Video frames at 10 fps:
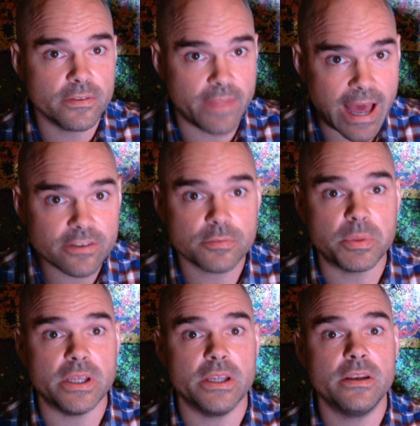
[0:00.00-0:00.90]
that
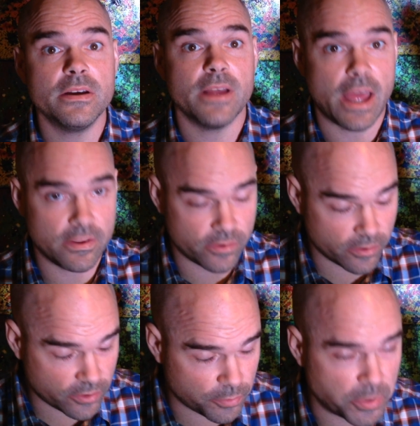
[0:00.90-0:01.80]
speed as
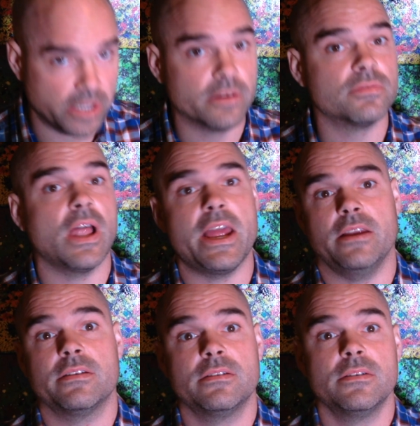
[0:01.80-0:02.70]
the speed of
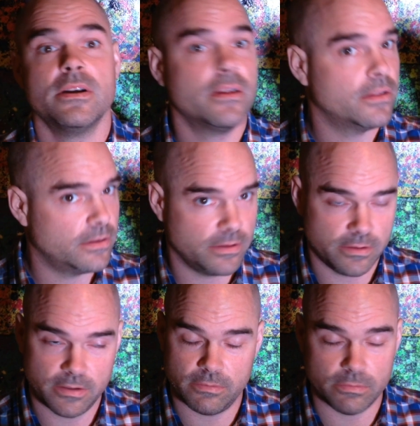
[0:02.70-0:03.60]
light,
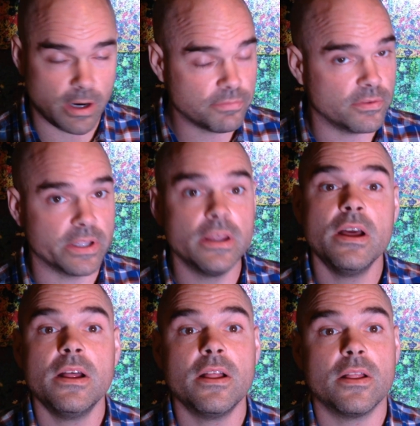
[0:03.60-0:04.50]

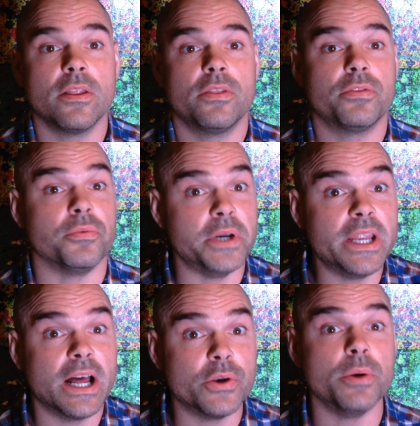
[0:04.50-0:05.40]
roughly
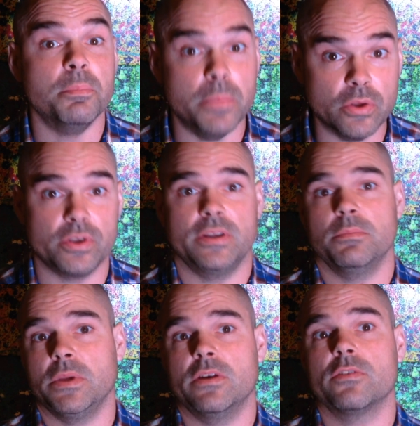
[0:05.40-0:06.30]
300
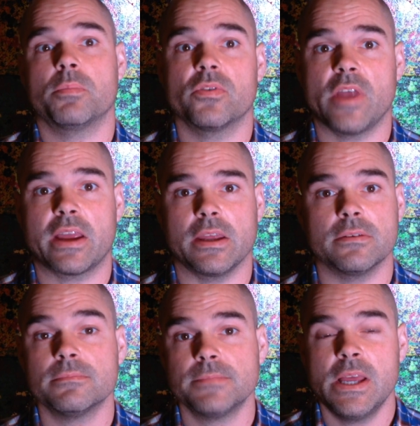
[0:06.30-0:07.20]
million meters per second.
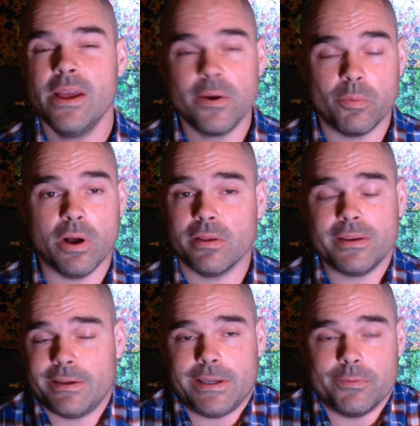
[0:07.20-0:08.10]

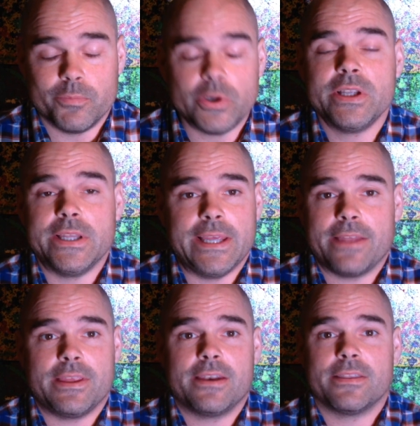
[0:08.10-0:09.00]
Well, really,
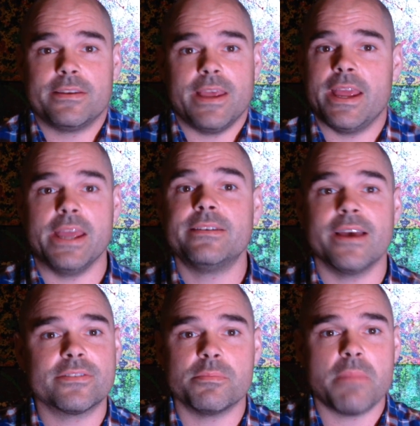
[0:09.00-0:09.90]
at the end of the day, it
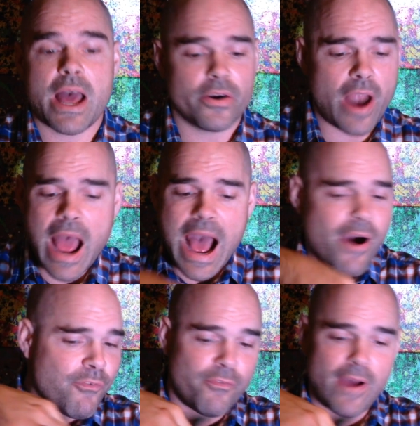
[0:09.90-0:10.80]
doesn't matter
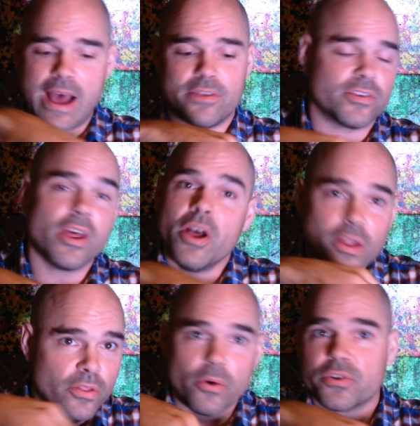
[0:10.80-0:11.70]
how fast
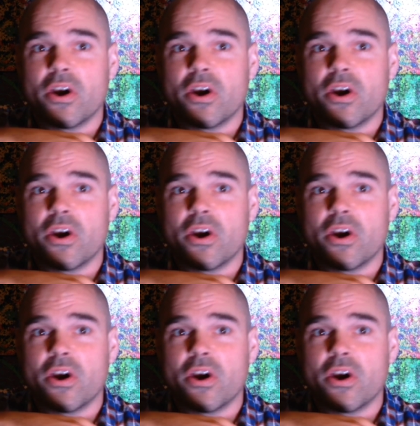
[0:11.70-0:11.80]
those